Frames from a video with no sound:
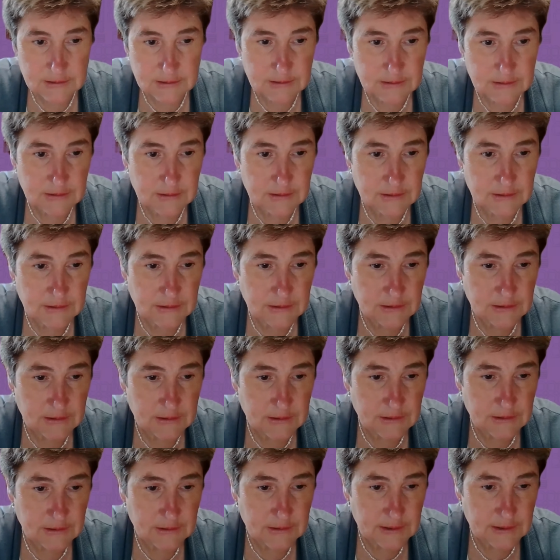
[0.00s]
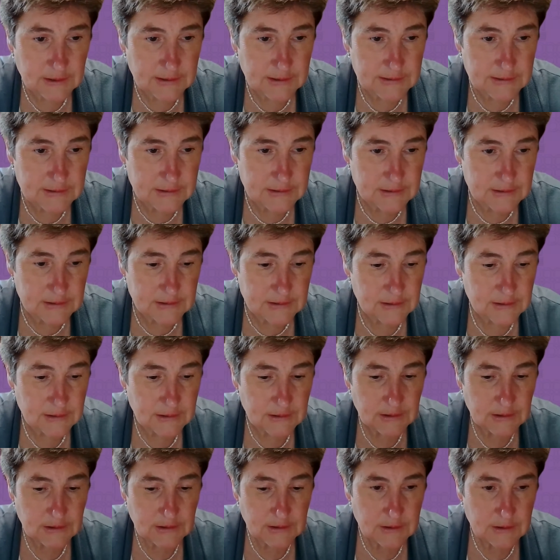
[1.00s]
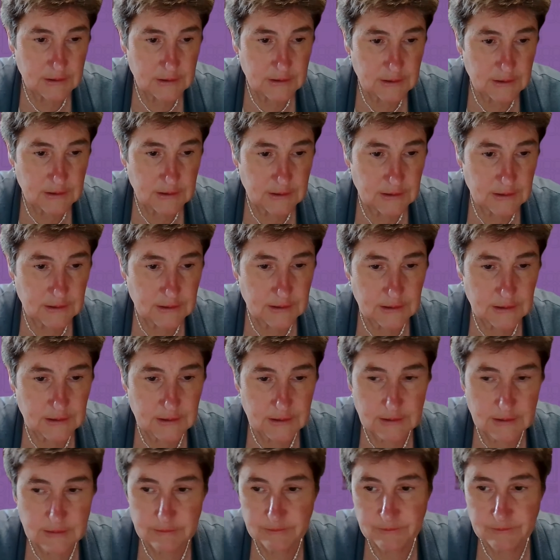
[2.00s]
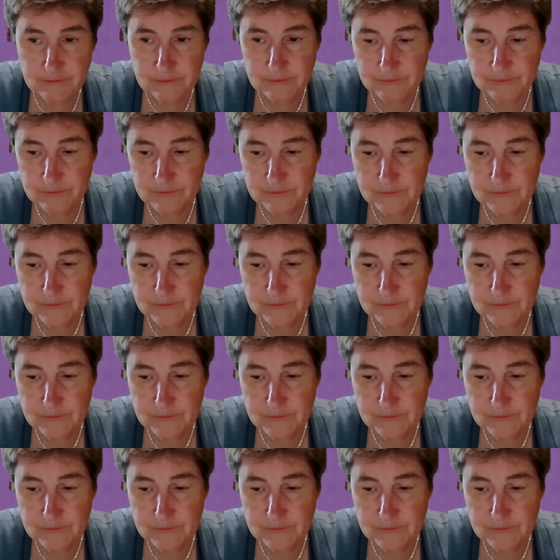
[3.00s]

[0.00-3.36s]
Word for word: Uh, yes. Um,